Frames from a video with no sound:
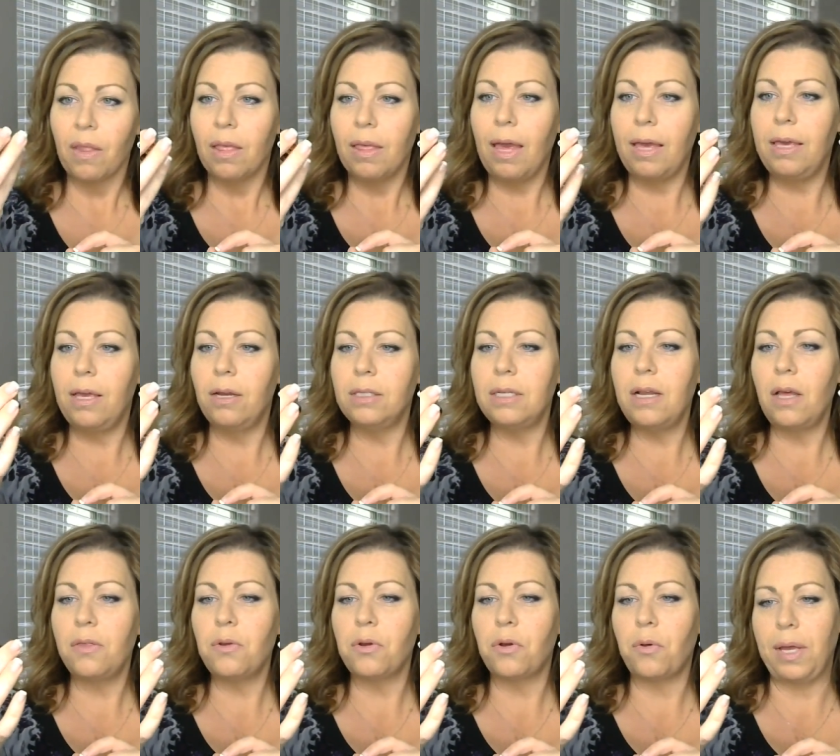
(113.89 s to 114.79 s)
Okay, here's
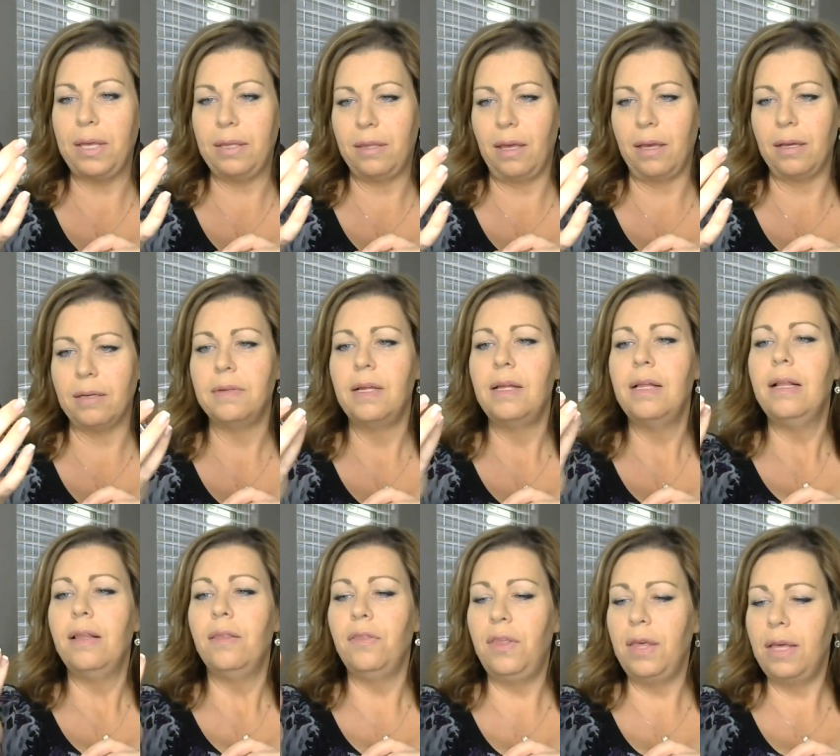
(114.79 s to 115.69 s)
another great thing.
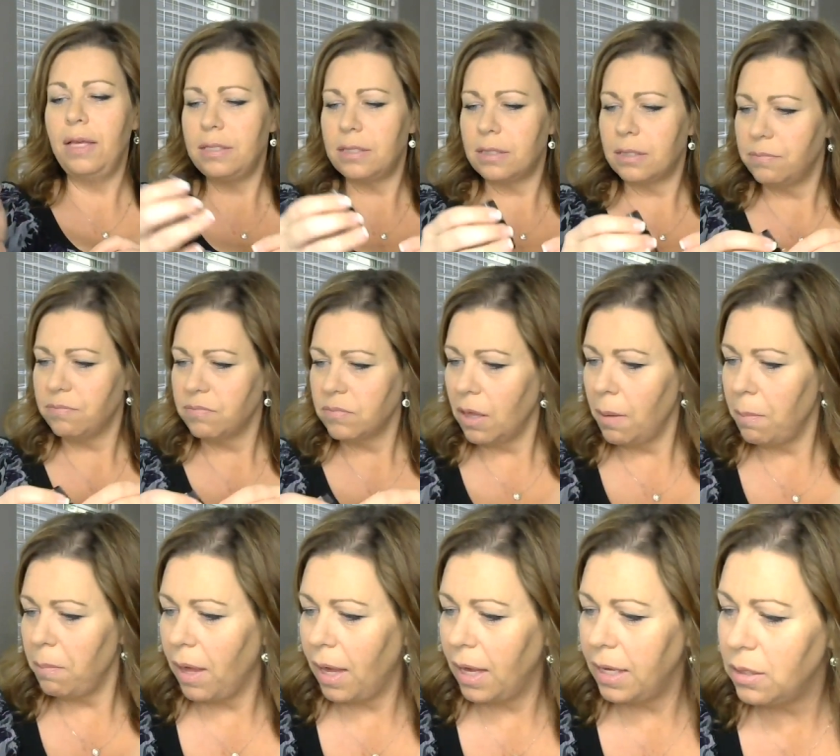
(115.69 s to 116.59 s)
This
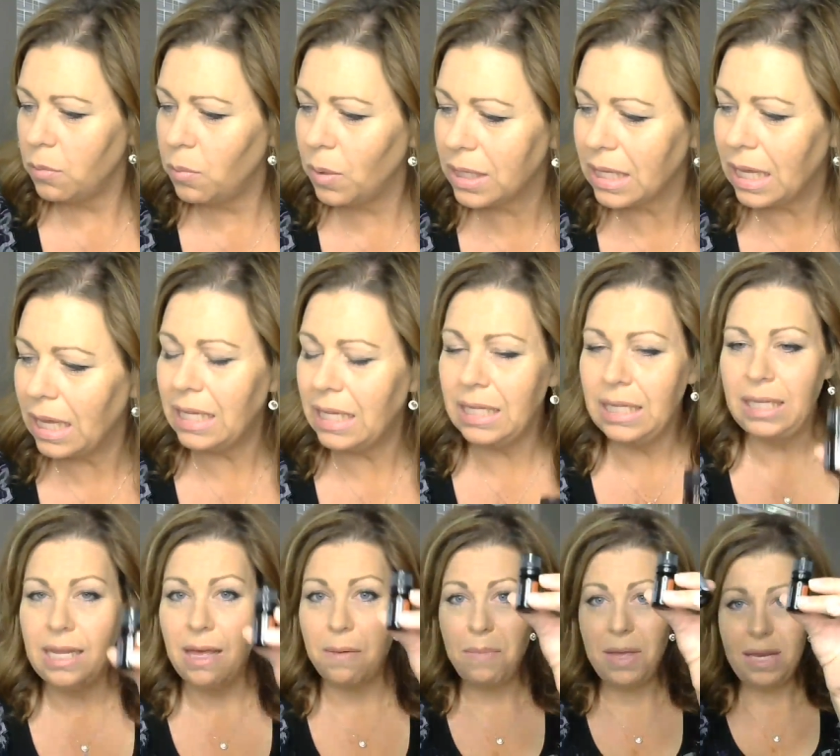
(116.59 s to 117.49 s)
combined with
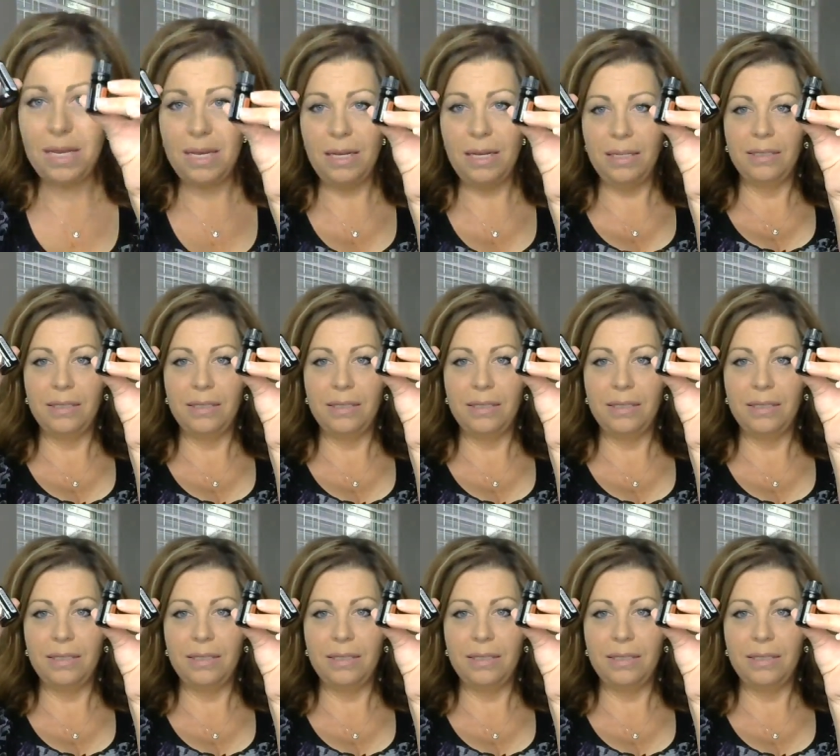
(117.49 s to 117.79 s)
lemon,